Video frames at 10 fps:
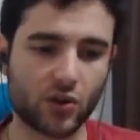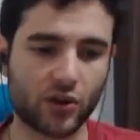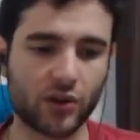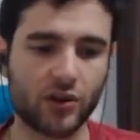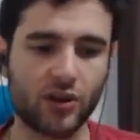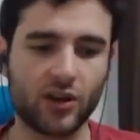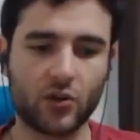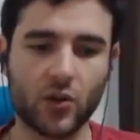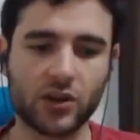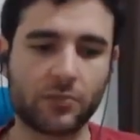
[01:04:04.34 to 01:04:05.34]
or you
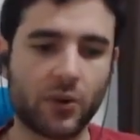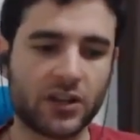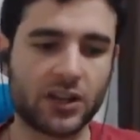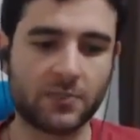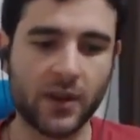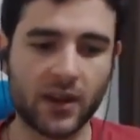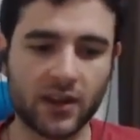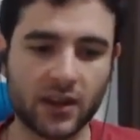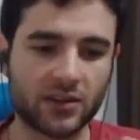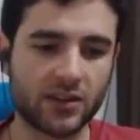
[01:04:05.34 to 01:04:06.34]
want to participate
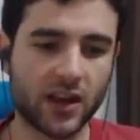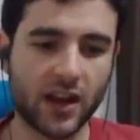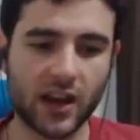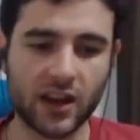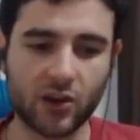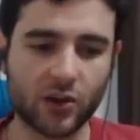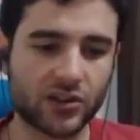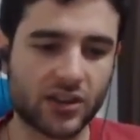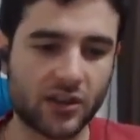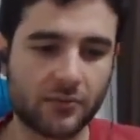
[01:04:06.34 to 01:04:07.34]
in DAI or
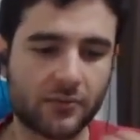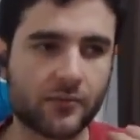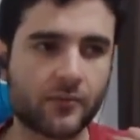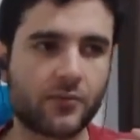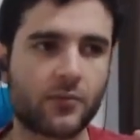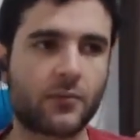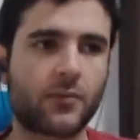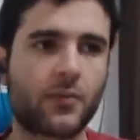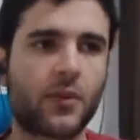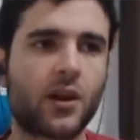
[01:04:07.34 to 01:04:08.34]
some
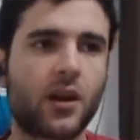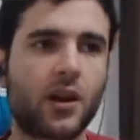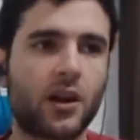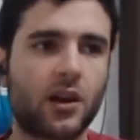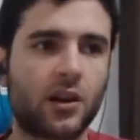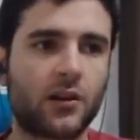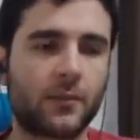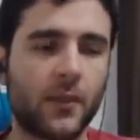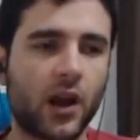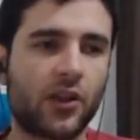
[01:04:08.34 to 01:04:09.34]

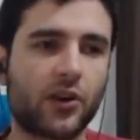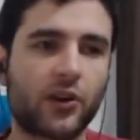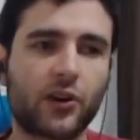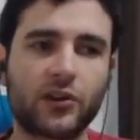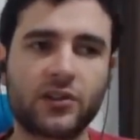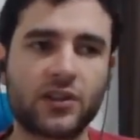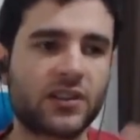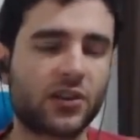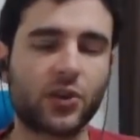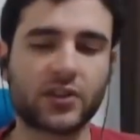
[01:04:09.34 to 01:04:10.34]
other
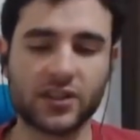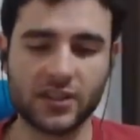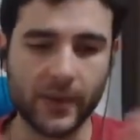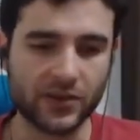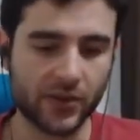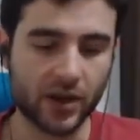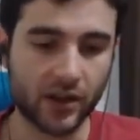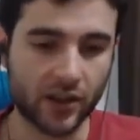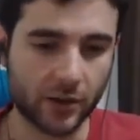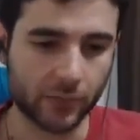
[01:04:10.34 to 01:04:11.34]
decentralized system that's running on
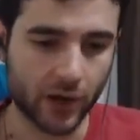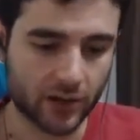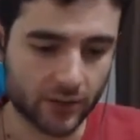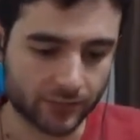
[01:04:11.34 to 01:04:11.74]
Ethereum, right?